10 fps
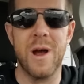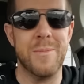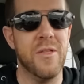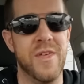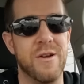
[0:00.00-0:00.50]
I'm
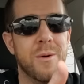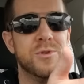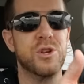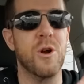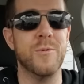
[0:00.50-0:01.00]
not there to
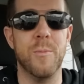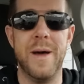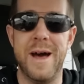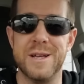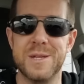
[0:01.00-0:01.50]
observe your
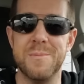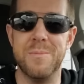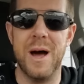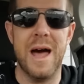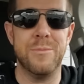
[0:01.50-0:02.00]
past,
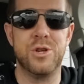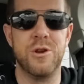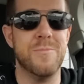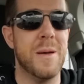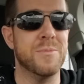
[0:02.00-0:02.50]
but I'm sure
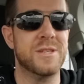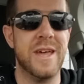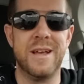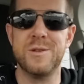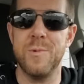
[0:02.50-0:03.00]
you made
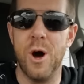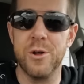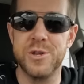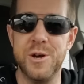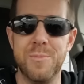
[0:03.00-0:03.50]
mistakes. We all
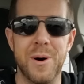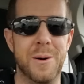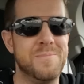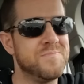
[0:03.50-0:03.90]
do, but